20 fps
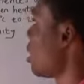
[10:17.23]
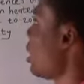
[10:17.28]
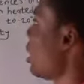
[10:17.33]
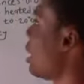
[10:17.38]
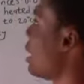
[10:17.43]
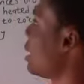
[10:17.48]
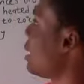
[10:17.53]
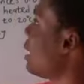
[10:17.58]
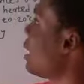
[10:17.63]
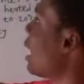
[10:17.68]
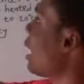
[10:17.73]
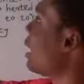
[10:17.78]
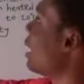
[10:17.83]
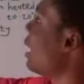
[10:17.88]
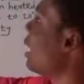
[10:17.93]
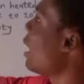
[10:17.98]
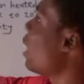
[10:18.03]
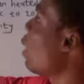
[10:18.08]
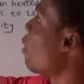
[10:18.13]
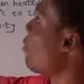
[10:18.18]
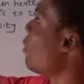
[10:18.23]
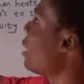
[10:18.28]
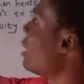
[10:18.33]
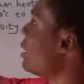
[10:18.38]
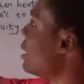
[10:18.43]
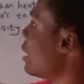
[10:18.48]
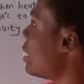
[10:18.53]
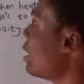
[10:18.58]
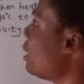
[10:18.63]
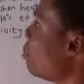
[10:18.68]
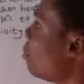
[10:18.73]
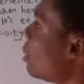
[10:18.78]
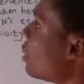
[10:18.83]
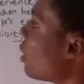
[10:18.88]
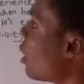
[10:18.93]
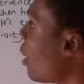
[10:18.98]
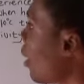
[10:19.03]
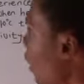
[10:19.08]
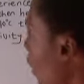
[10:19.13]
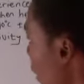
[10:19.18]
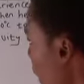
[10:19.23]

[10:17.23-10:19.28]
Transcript: They said an area of 8 centimeter